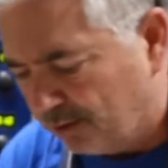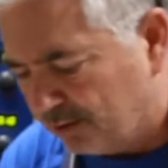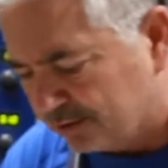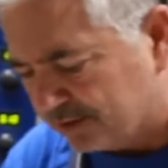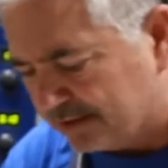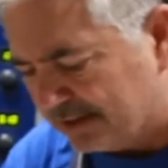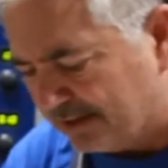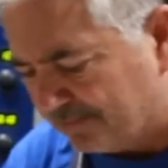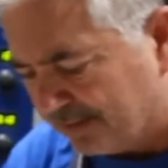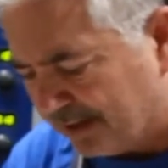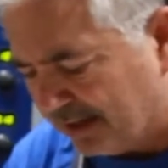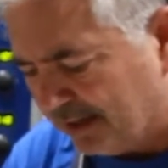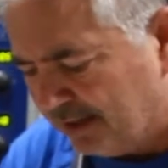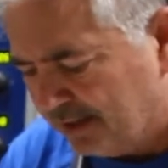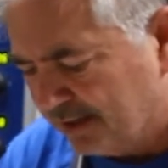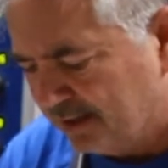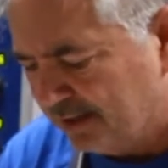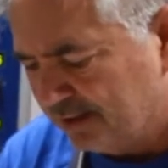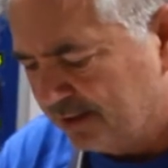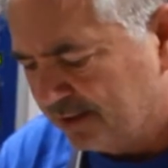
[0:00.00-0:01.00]
or something,
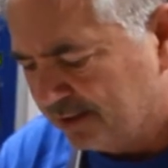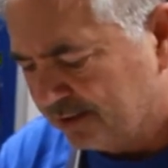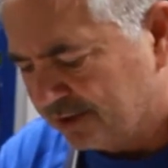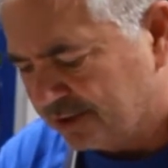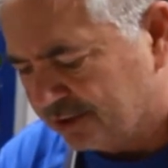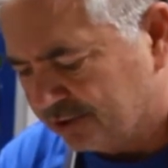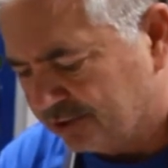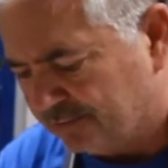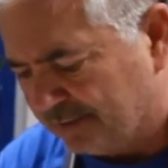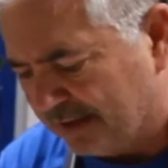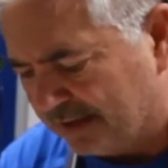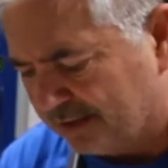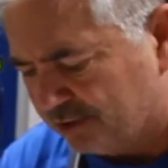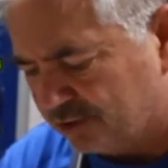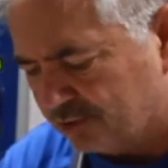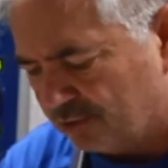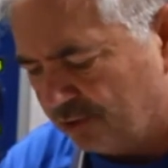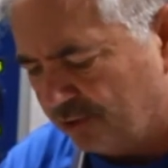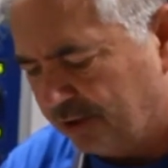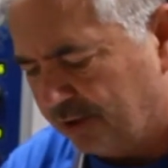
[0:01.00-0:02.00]
just to make
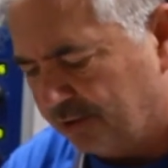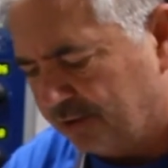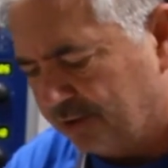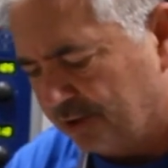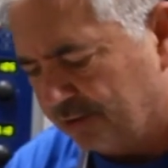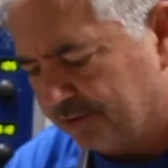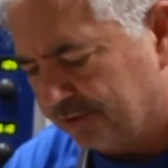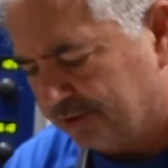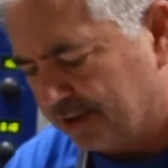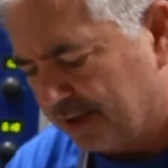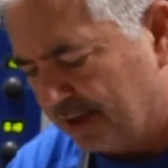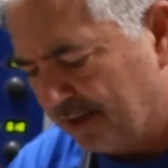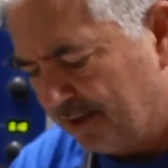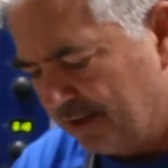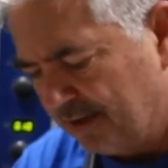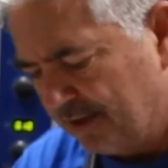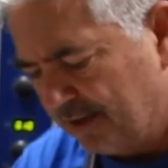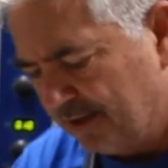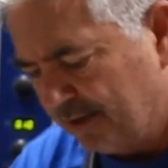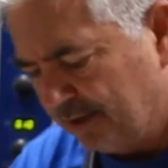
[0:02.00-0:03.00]
sure you don't
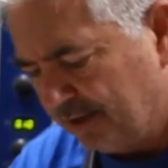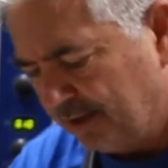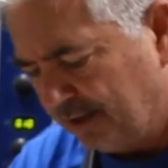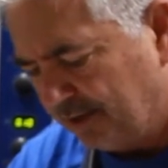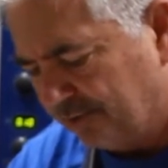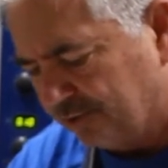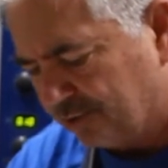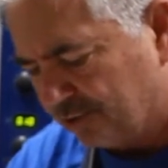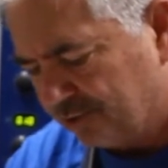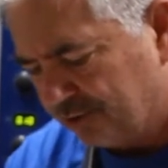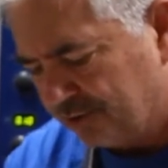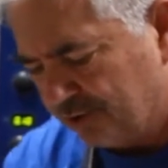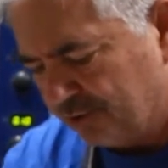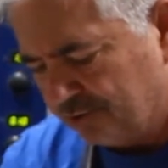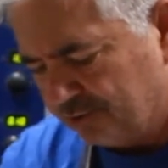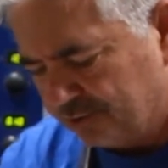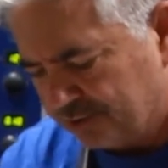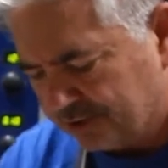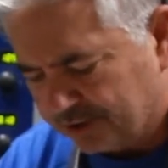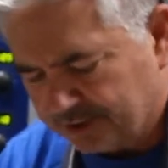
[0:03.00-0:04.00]

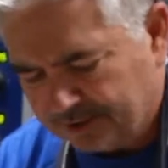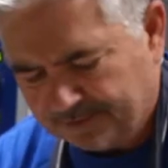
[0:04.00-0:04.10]
introduce